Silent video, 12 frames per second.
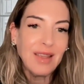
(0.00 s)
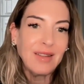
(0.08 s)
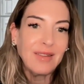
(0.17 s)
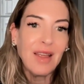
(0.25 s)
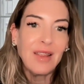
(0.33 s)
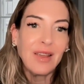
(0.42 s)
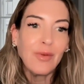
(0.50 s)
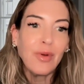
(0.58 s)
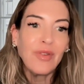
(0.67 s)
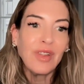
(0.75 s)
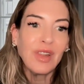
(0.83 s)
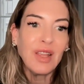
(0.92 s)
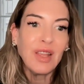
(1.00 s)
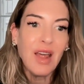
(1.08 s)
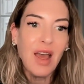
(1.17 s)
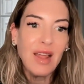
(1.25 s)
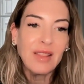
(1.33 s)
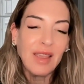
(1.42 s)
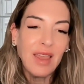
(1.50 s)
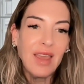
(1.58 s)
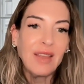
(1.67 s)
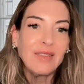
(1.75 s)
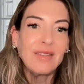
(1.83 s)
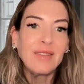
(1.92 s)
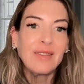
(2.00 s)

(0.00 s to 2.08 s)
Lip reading: That is unequivocally not the case.